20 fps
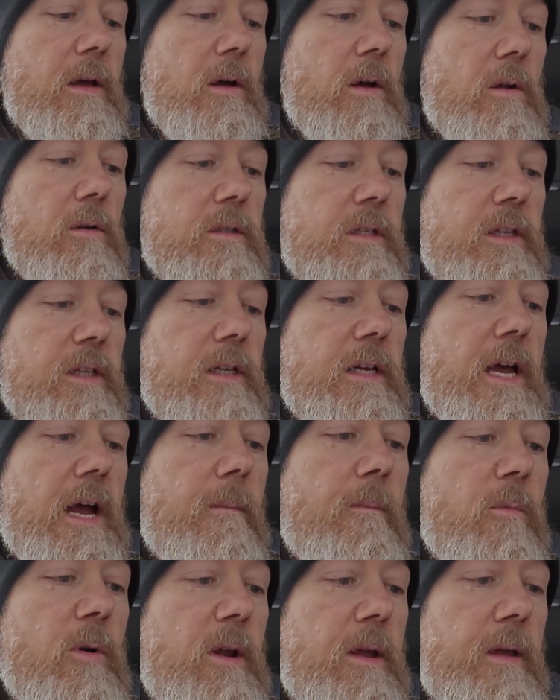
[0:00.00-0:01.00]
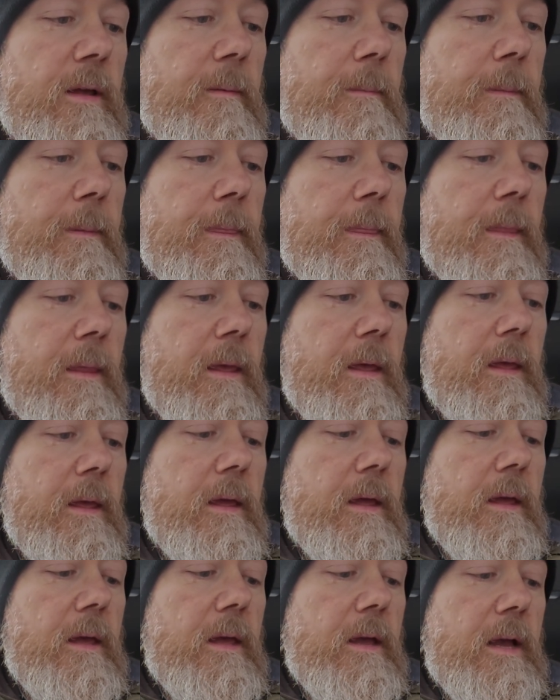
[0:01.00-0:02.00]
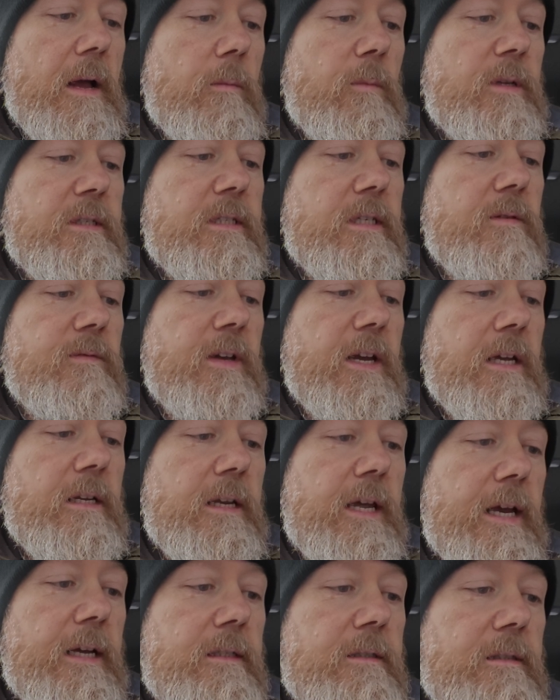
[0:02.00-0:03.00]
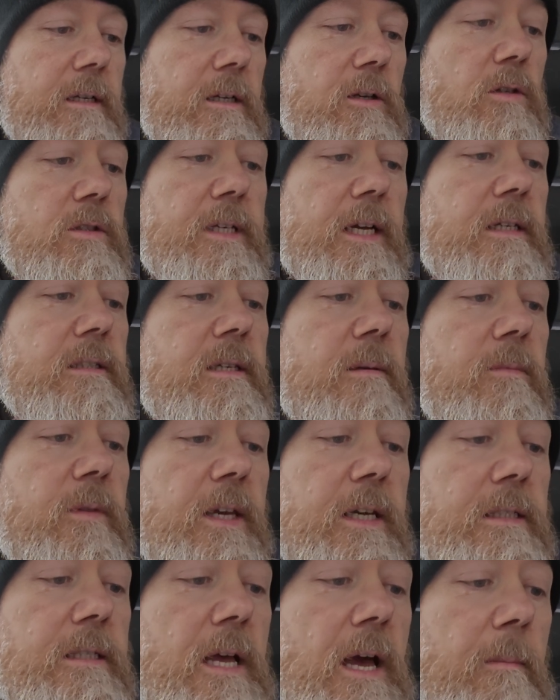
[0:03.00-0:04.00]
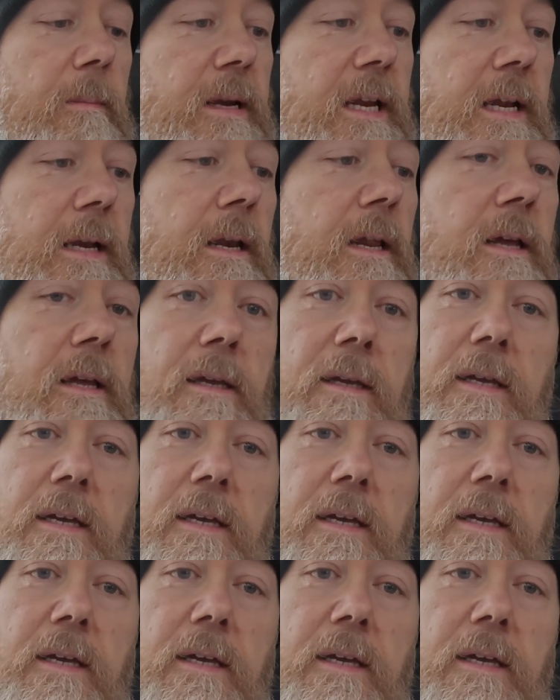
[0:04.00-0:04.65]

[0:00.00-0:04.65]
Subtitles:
onto the camera, and we'll see if it connects. And looks like something's happening.